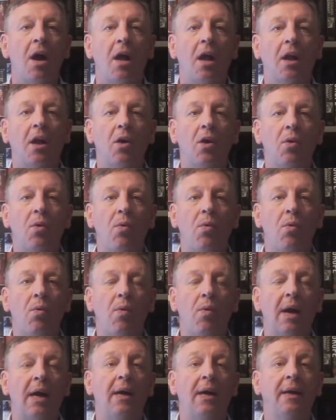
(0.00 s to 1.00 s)

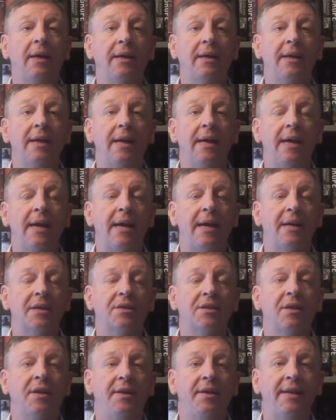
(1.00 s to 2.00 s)
Hello,
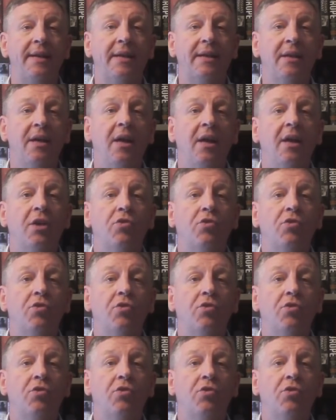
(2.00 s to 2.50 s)
yes, Nick,